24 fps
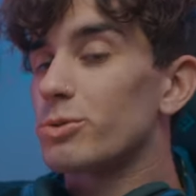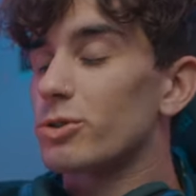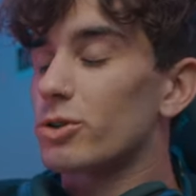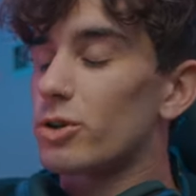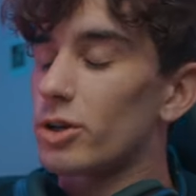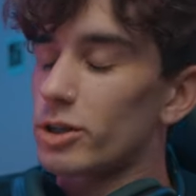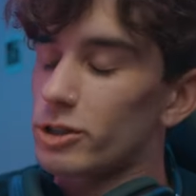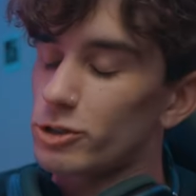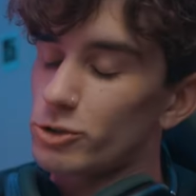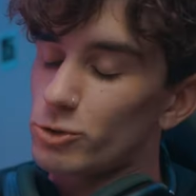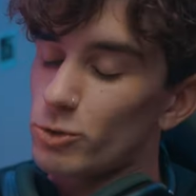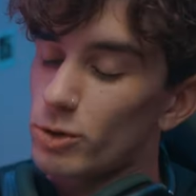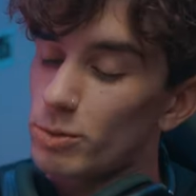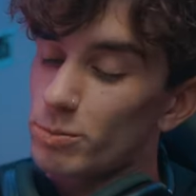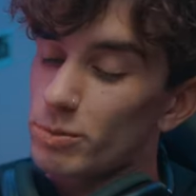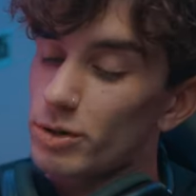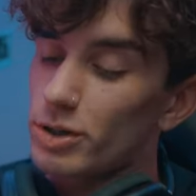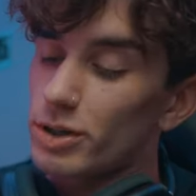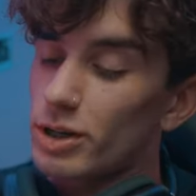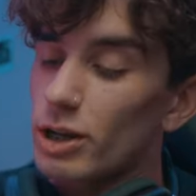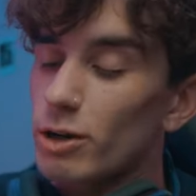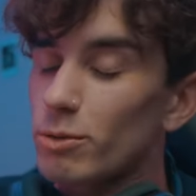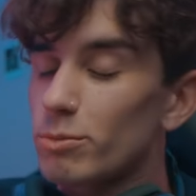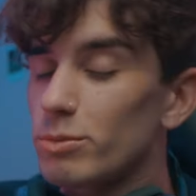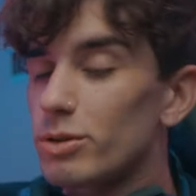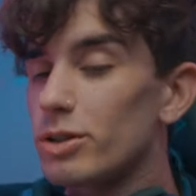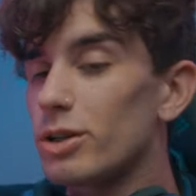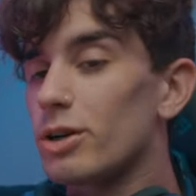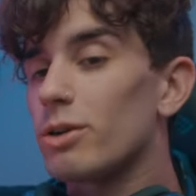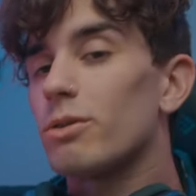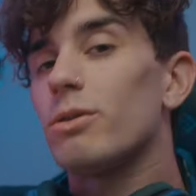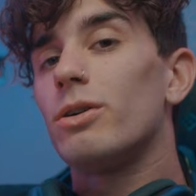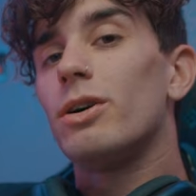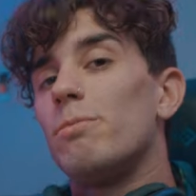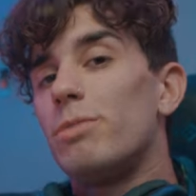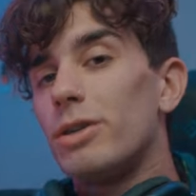So click the join button down
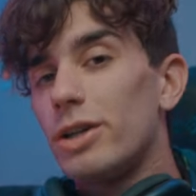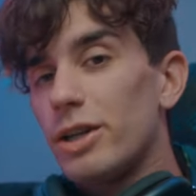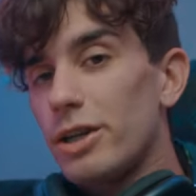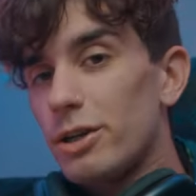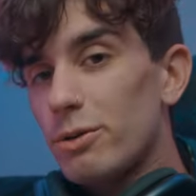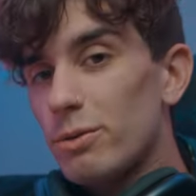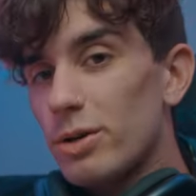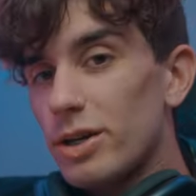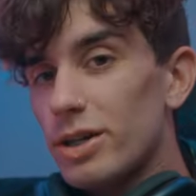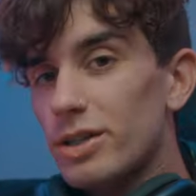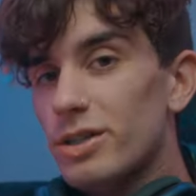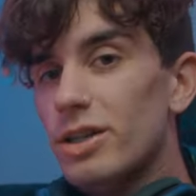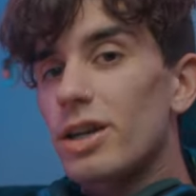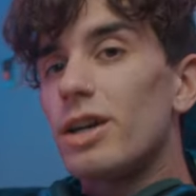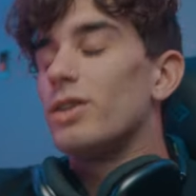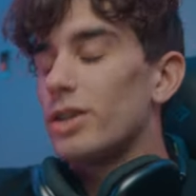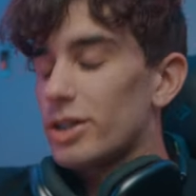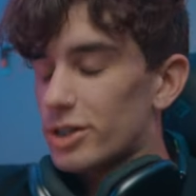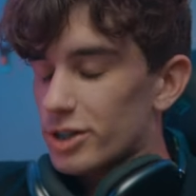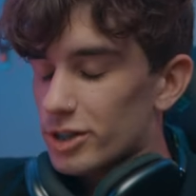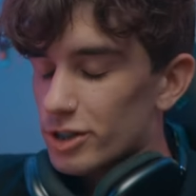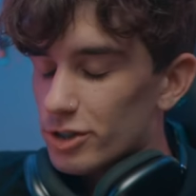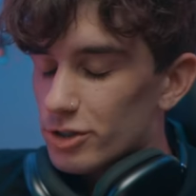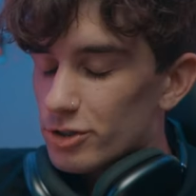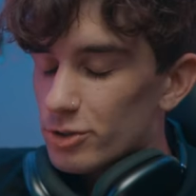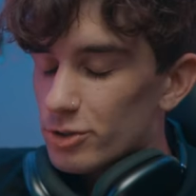below. But anyways, let's get